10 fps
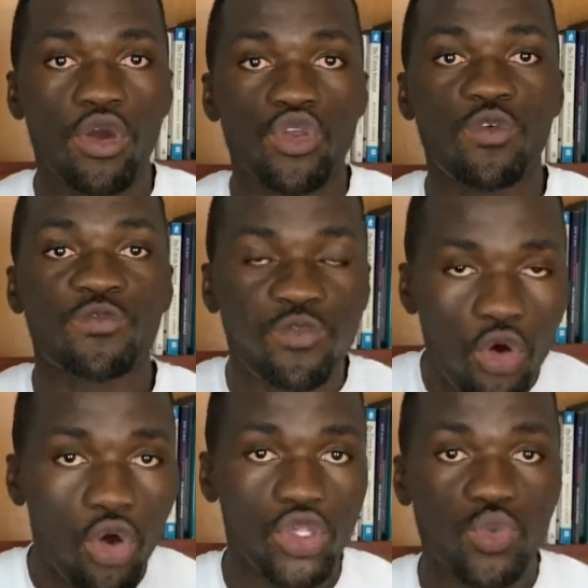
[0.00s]
you
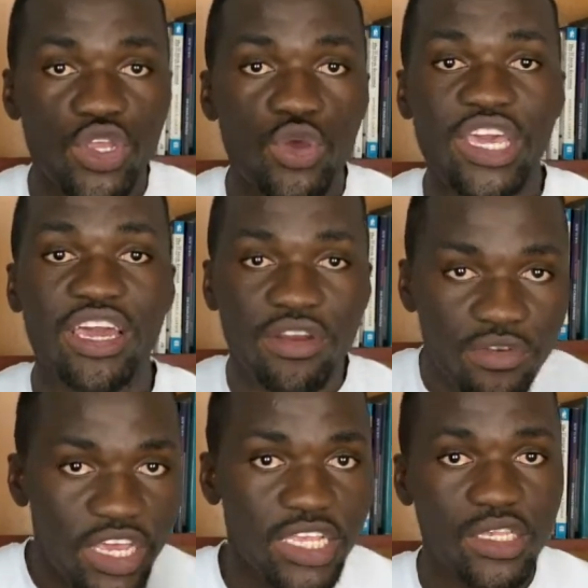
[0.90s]
focus, when you
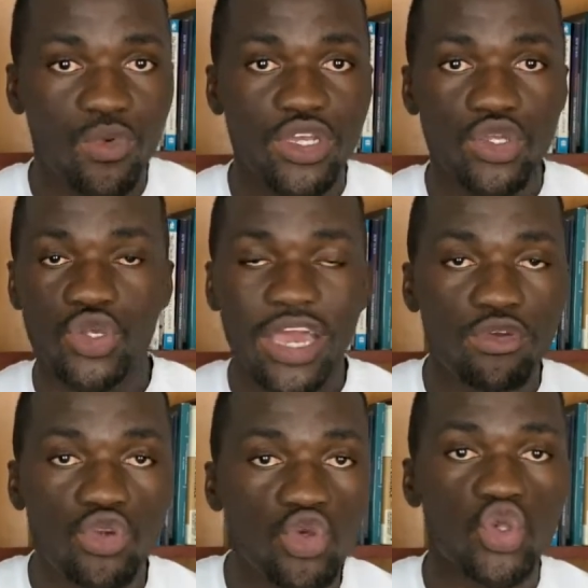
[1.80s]
increase, when you try to
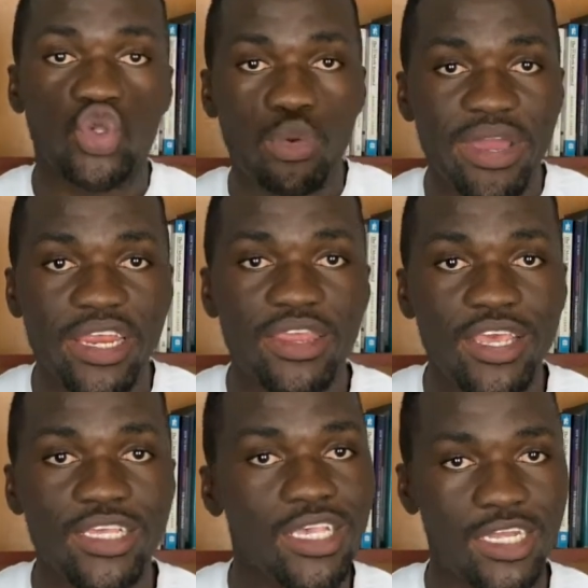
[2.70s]
do so many
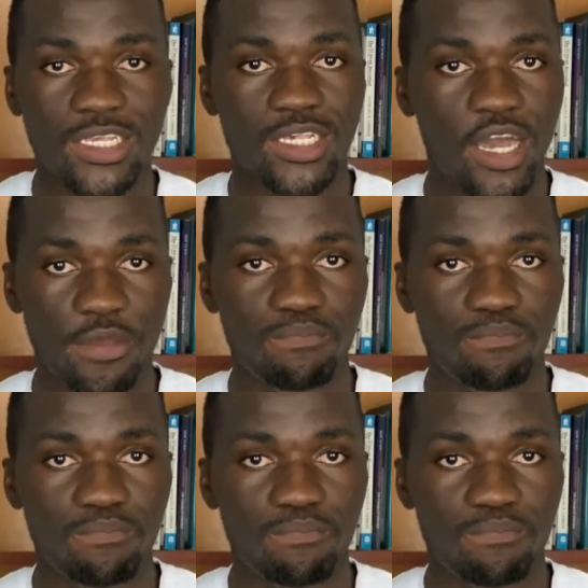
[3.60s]
things at a time.